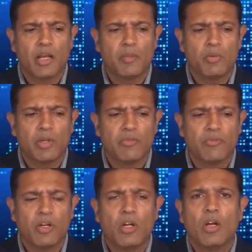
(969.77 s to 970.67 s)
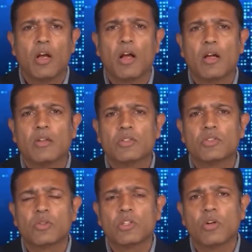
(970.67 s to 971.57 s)
I mean, we've
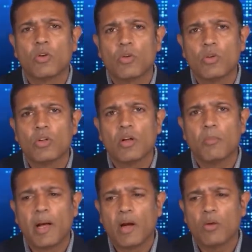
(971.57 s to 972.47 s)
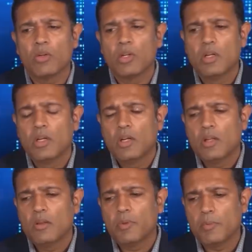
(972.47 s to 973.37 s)
certainly heard about
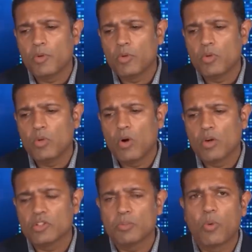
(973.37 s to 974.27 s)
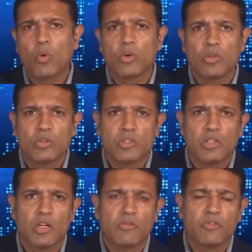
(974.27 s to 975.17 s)
the people who are
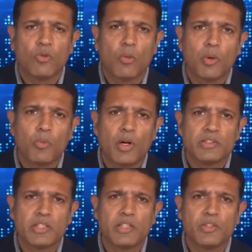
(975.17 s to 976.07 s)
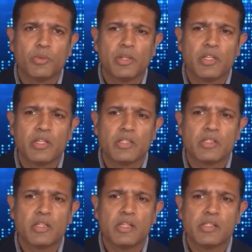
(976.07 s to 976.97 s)
supporters of the former president doing
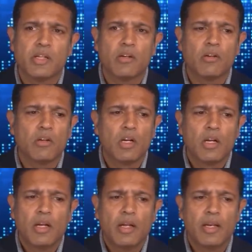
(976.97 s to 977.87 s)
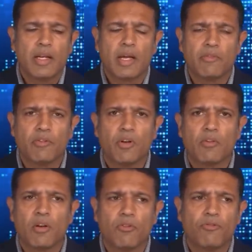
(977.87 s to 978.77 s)
this. Is there any kind of
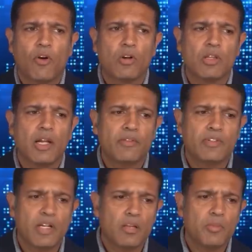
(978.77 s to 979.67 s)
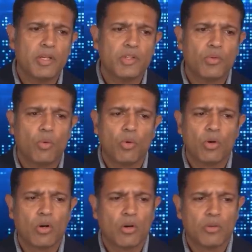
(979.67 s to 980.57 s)
a far left element
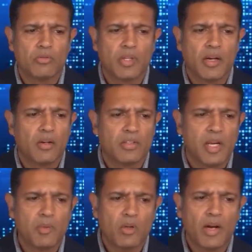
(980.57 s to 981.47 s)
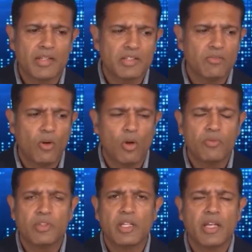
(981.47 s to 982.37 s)
or are Democrats
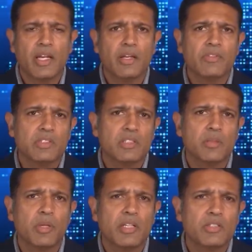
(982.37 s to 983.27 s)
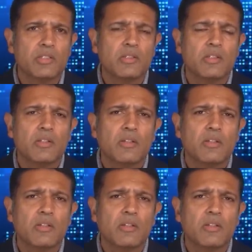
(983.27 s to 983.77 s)
involved in any of this intimidation?